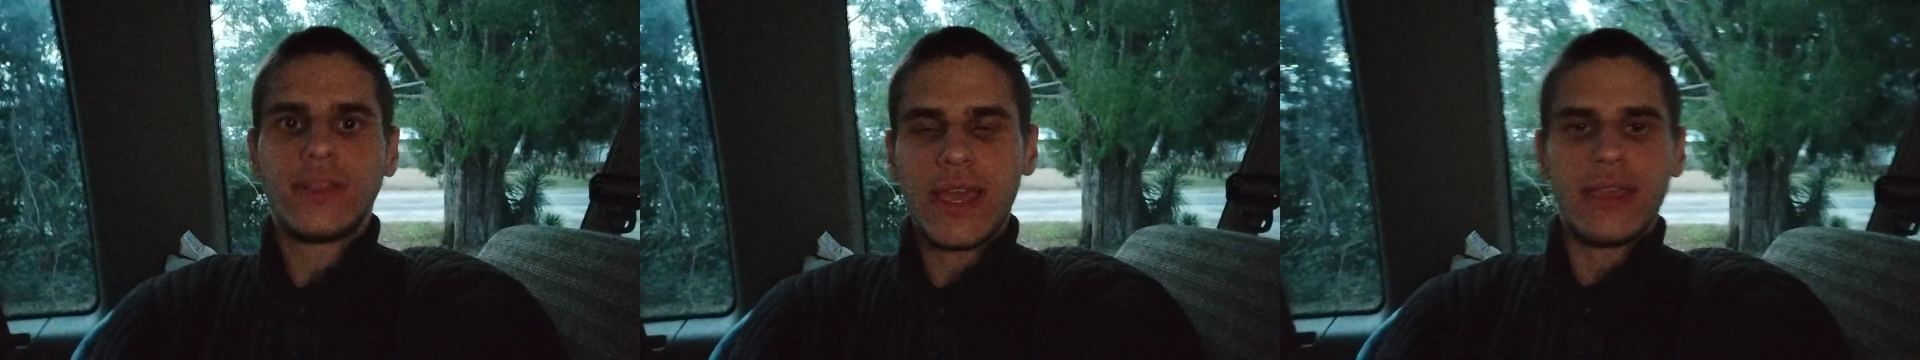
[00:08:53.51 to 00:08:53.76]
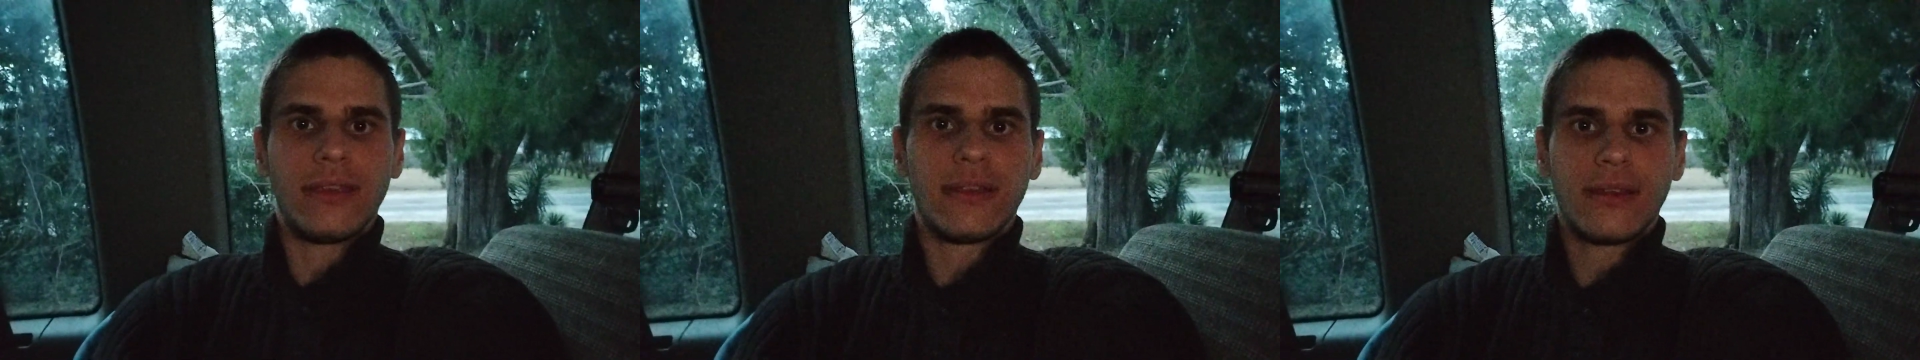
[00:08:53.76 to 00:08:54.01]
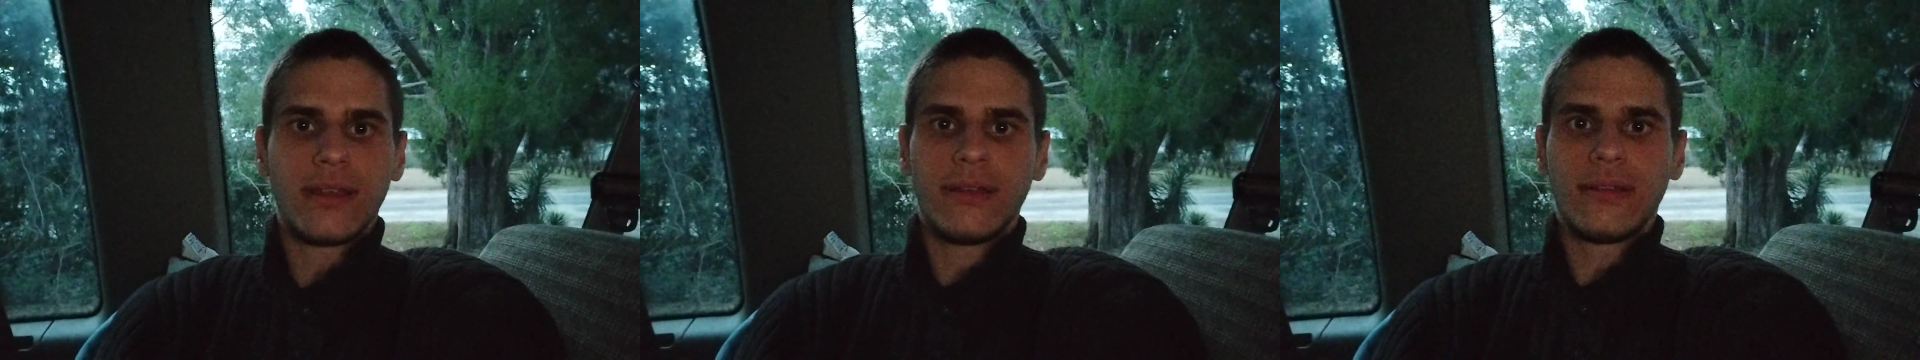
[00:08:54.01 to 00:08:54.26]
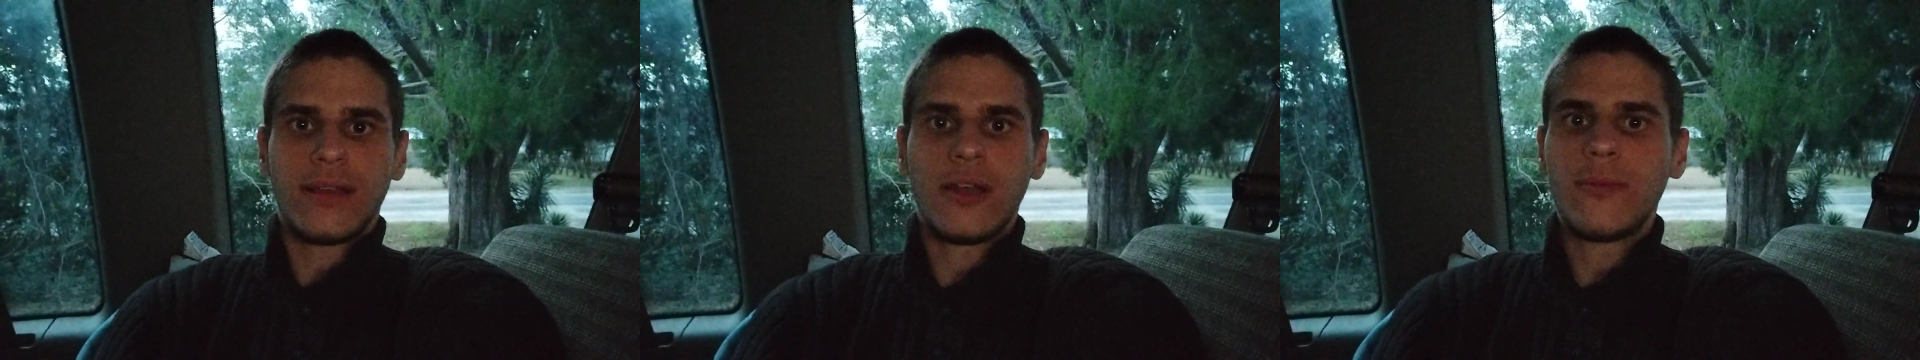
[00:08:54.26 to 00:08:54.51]
day.
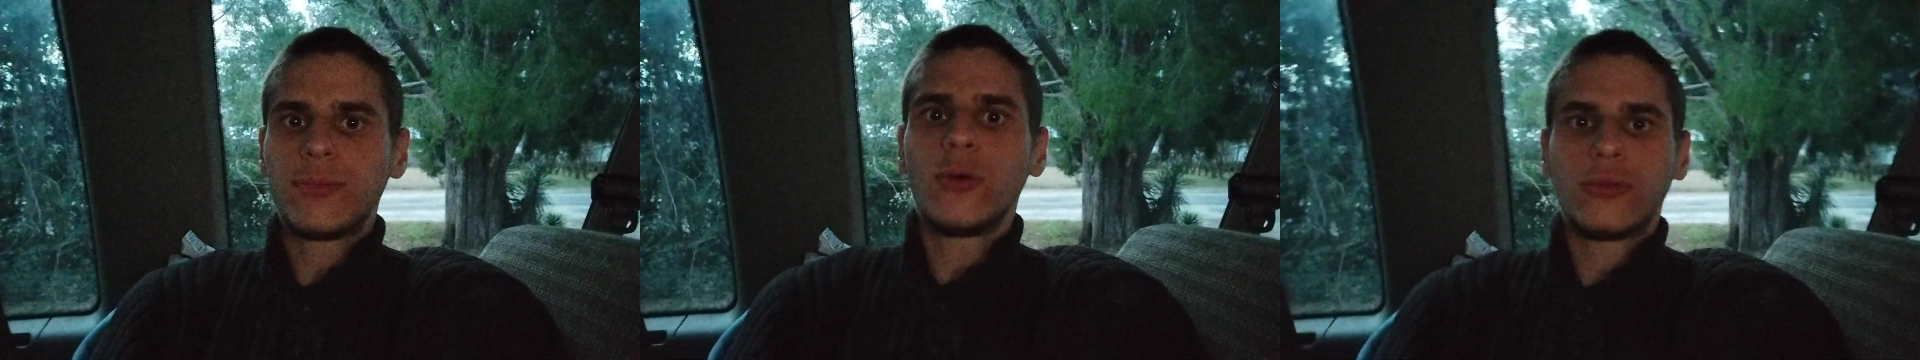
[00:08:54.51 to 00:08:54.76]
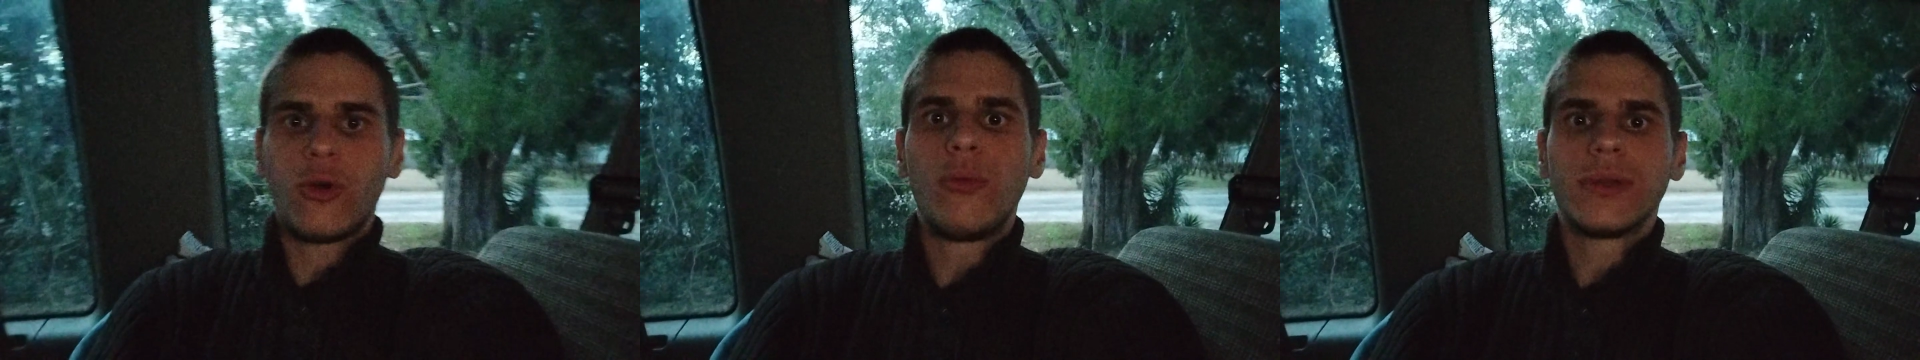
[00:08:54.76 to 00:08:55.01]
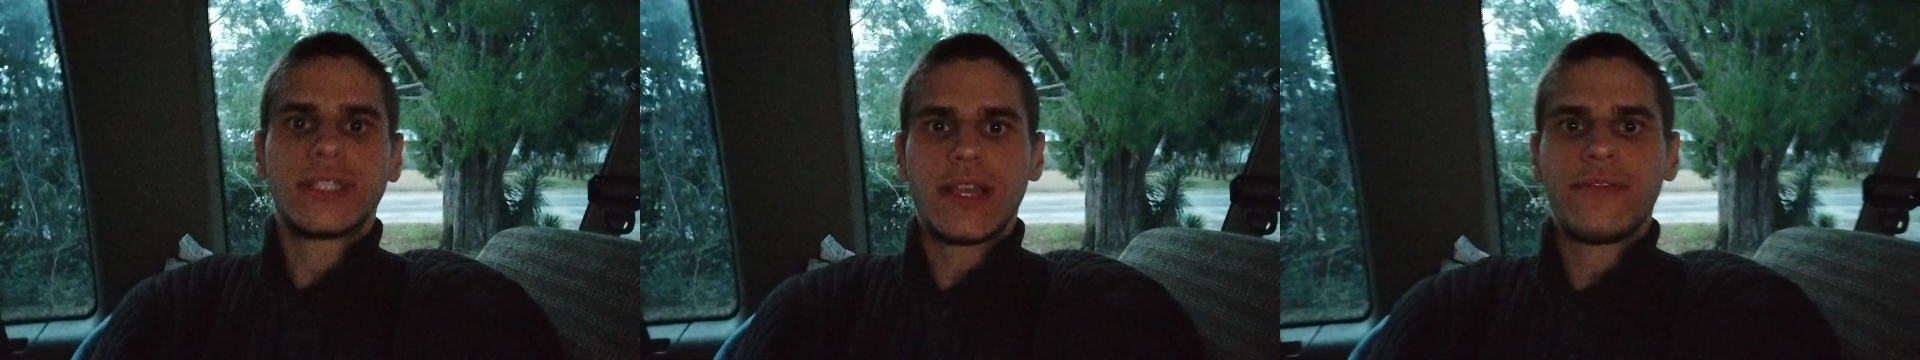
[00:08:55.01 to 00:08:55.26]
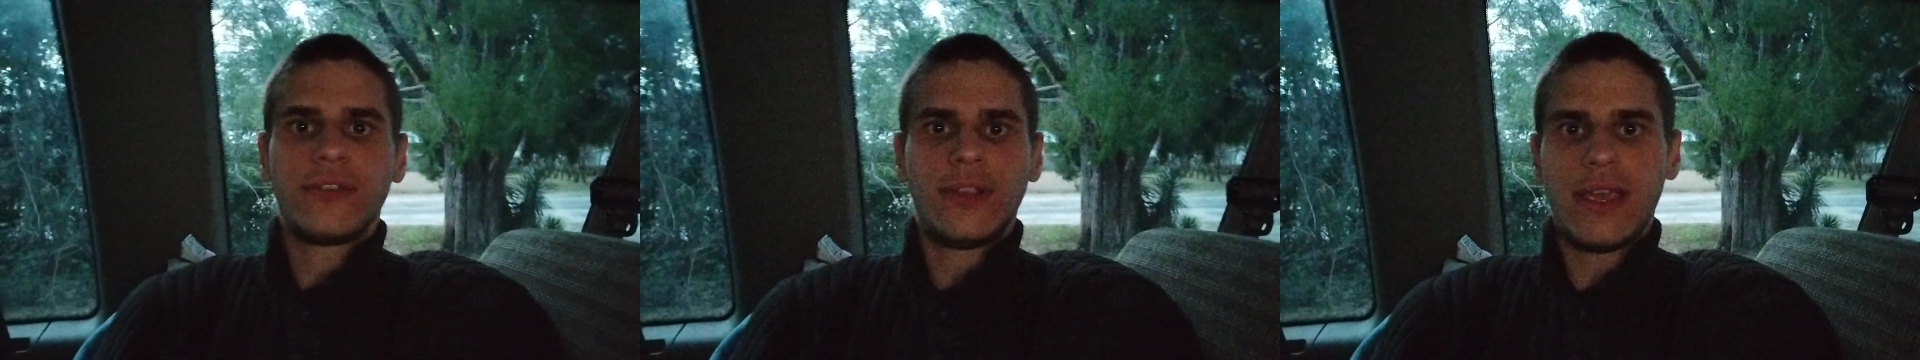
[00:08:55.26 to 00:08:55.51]
I upload almost
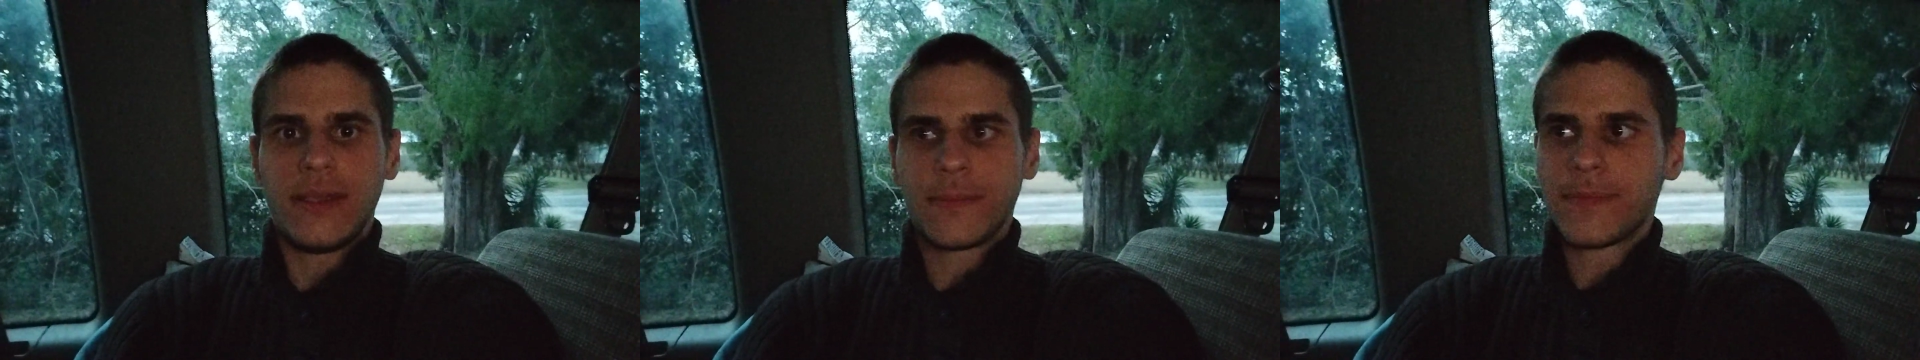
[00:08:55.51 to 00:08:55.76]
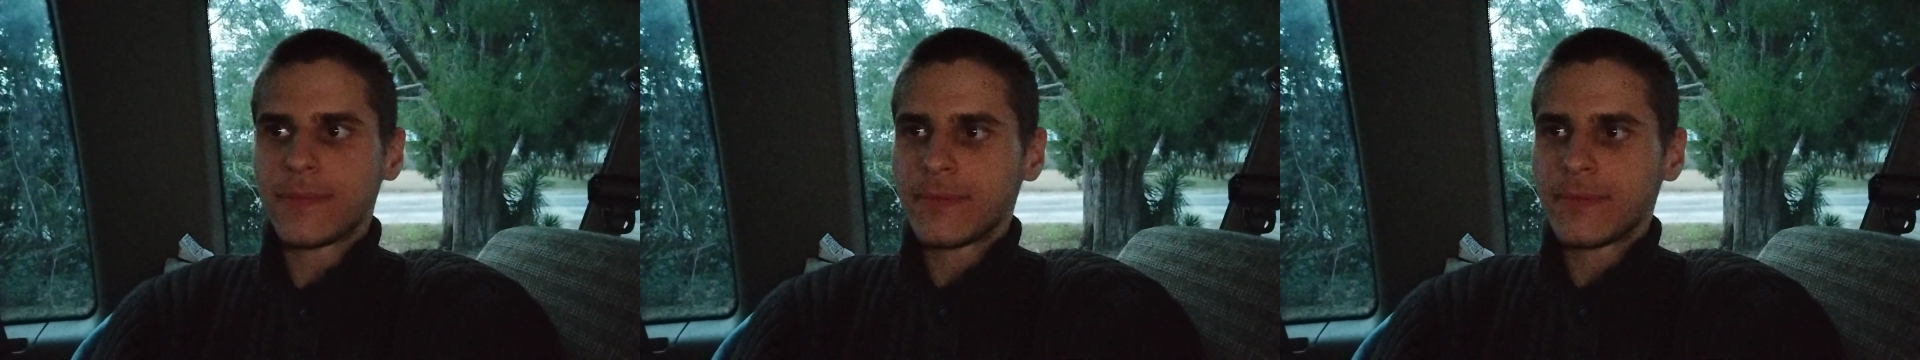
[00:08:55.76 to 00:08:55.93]
every day.